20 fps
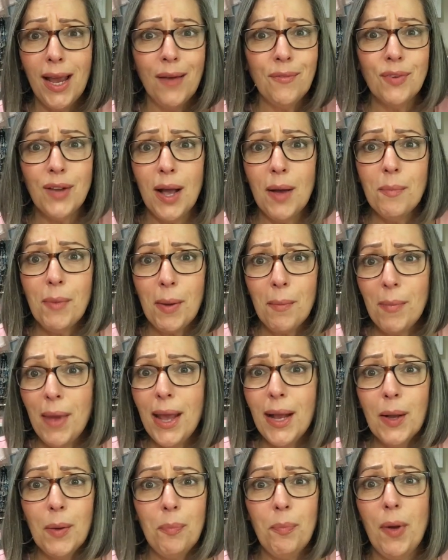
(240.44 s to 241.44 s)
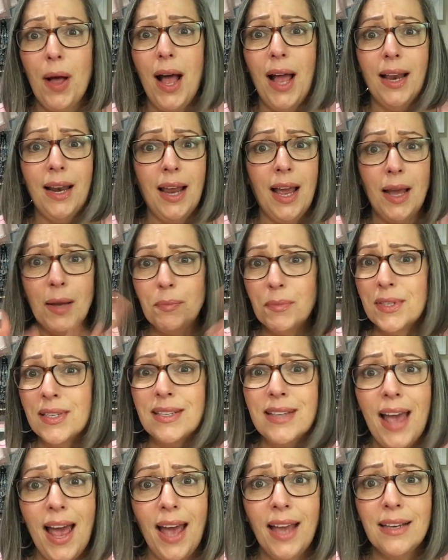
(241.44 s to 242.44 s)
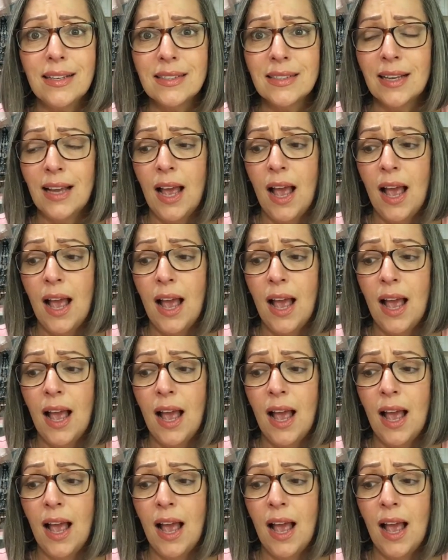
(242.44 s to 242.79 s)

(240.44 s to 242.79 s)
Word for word: I've got my makeup on, I'm set,